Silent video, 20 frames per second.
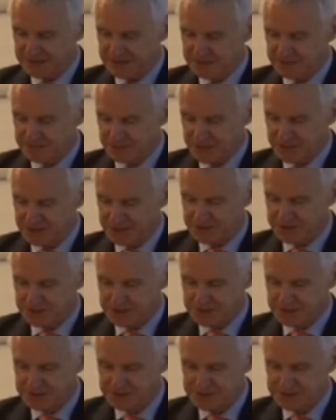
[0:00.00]
in relation
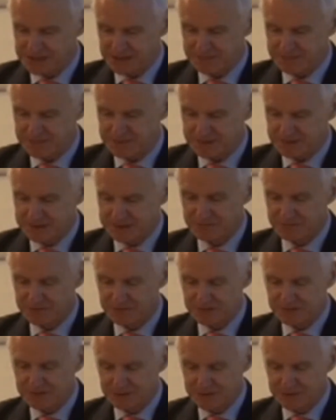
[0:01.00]
to
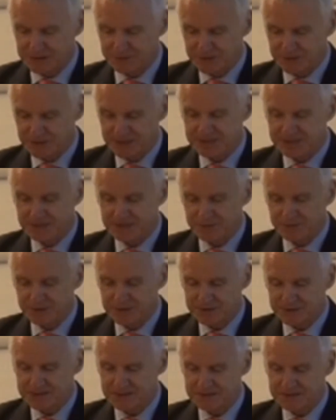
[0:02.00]
cyber-related
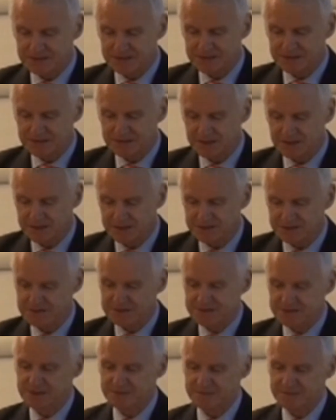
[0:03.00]
risks,
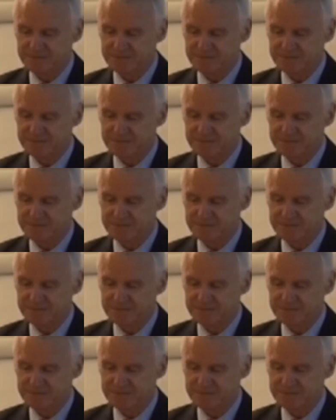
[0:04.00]
costs,